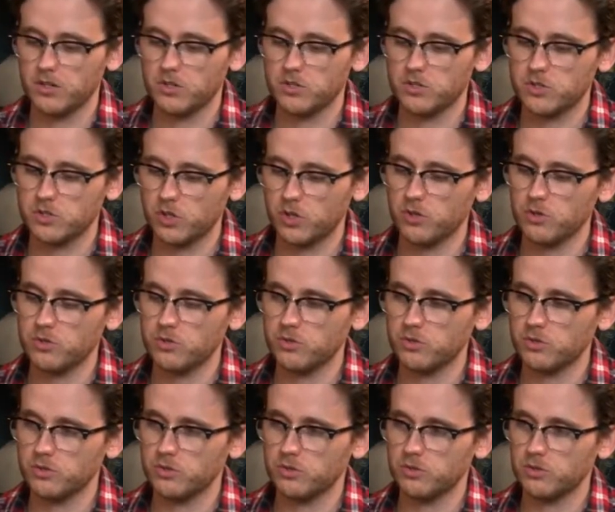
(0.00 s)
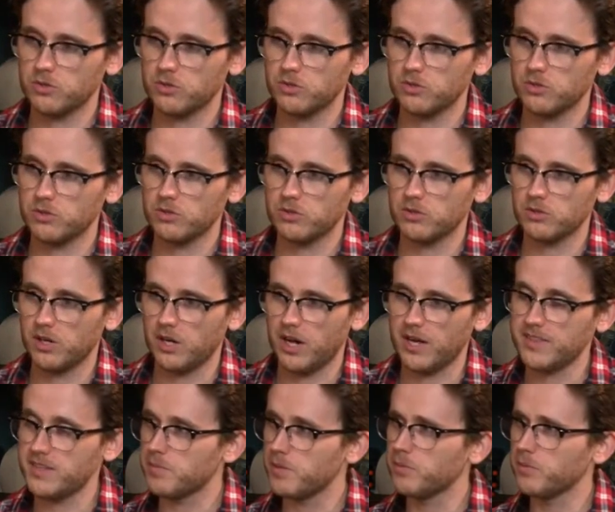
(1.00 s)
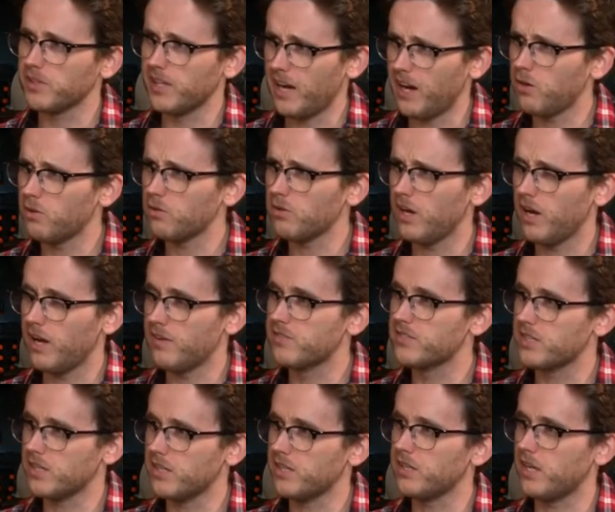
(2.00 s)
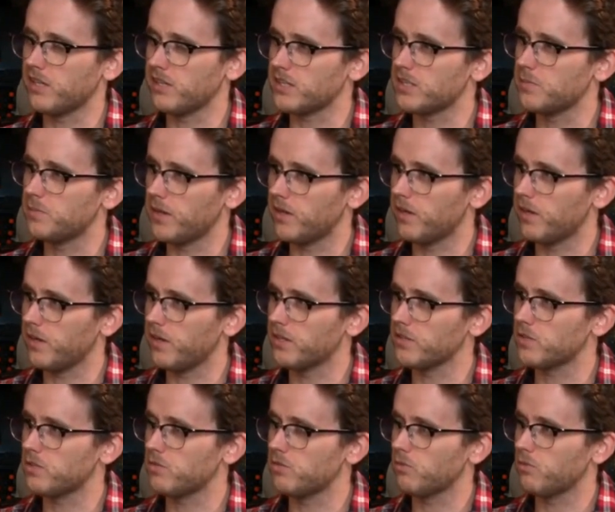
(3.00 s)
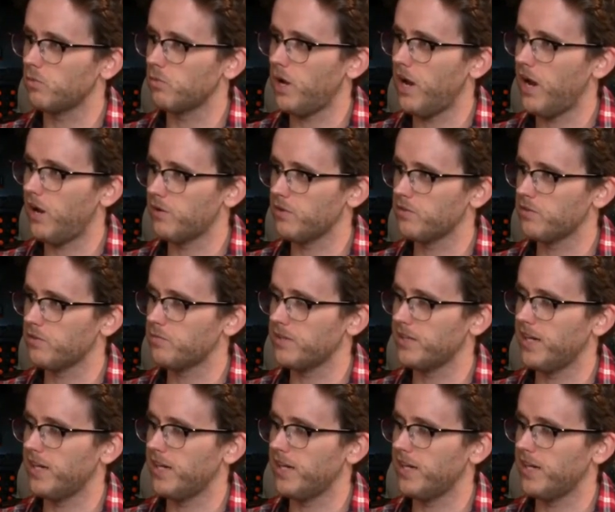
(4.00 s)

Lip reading: So I think people now have seen and experienced how you've been